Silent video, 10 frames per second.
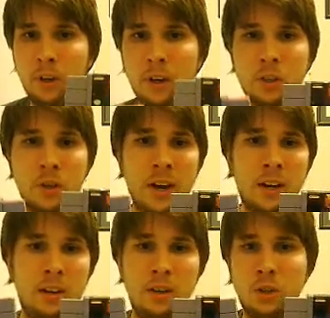Draken
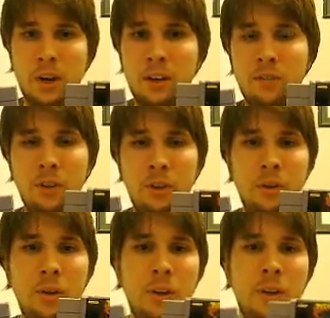and Dragon View.
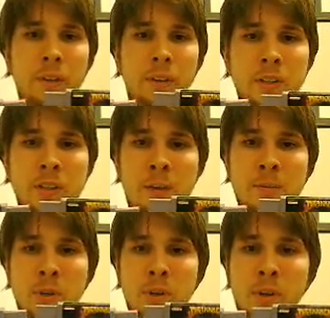And these games
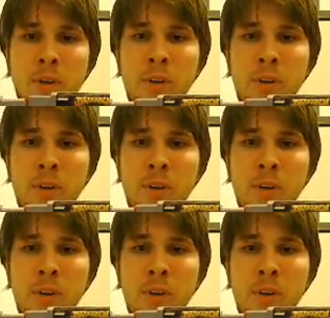are in